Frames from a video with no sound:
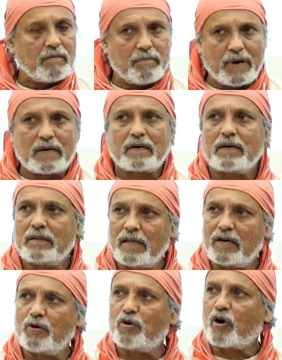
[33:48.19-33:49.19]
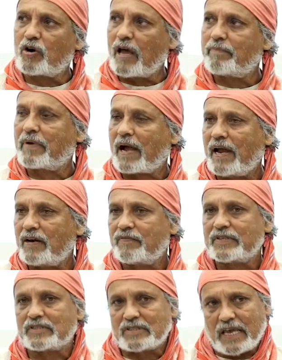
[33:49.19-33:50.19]
but they do not have kind
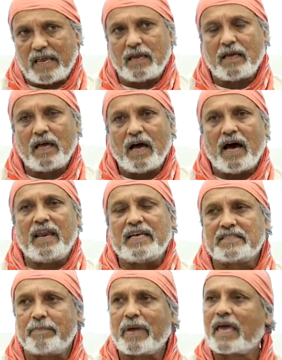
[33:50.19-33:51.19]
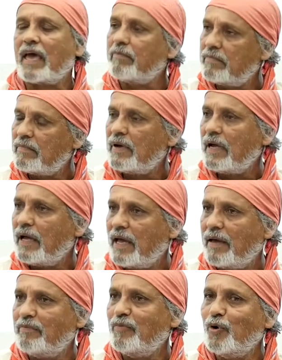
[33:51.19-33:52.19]
of a say unless they become
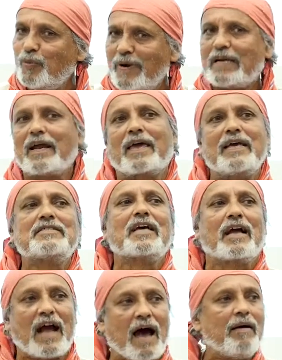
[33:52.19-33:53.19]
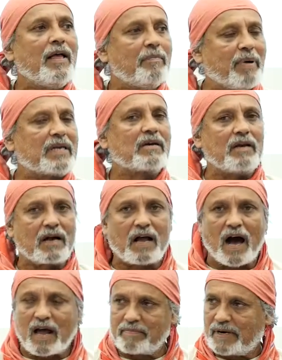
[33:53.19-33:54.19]
a movement against a particular
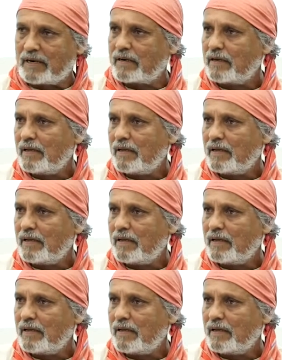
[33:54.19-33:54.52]
government.